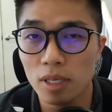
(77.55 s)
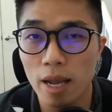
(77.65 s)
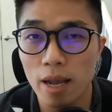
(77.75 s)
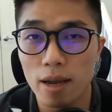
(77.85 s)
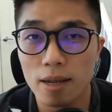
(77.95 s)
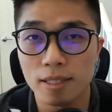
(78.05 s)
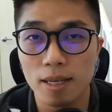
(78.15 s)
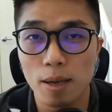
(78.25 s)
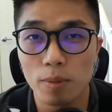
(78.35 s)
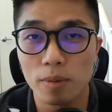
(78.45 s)

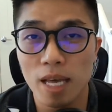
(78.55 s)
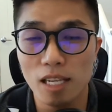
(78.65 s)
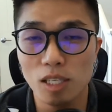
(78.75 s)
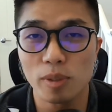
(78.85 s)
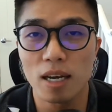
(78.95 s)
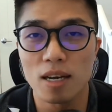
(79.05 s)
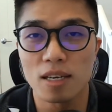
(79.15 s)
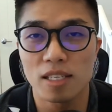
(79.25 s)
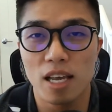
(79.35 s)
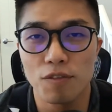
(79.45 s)
And that's
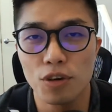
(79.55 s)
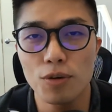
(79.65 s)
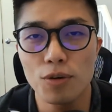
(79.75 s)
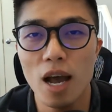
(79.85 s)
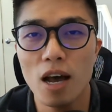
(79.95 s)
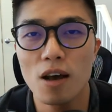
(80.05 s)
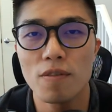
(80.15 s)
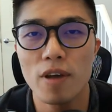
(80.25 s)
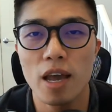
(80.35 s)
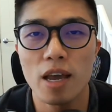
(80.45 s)
because if you
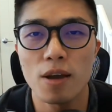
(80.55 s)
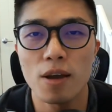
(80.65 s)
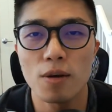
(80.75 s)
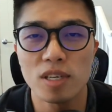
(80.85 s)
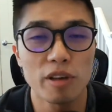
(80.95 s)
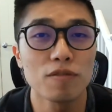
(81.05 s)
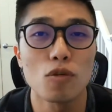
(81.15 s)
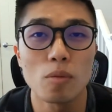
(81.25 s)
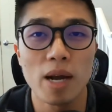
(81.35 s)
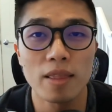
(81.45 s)
have a resume
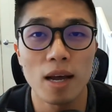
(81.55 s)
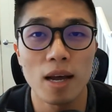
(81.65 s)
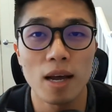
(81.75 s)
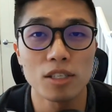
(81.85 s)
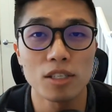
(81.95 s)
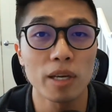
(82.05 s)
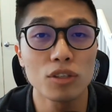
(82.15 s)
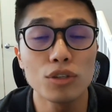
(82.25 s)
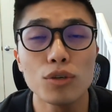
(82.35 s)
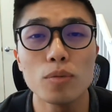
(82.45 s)
format that's
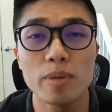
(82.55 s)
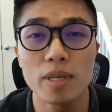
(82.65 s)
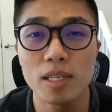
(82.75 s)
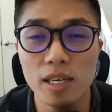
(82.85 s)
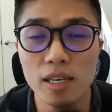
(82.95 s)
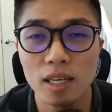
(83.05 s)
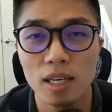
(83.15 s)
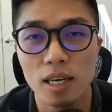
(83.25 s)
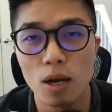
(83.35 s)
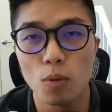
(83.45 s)
maybe too busy,
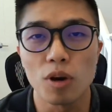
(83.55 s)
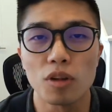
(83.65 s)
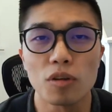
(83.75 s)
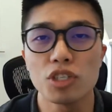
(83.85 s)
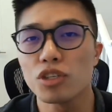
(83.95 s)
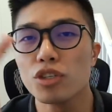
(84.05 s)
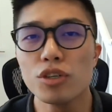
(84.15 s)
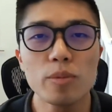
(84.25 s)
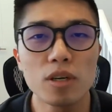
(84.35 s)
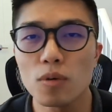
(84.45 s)
where there's just
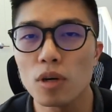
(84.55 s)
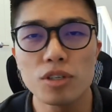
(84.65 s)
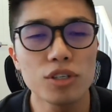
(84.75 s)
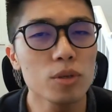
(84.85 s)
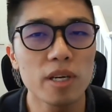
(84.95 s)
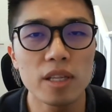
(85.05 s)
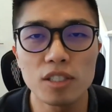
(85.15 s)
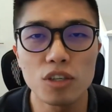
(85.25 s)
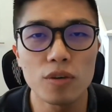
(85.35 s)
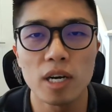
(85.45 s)
too many words, too many
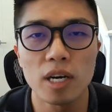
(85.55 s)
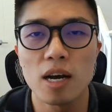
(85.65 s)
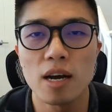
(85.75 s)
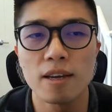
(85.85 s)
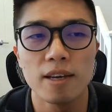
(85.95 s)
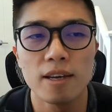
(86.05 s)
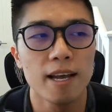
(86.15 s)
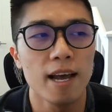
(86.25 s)
things going on,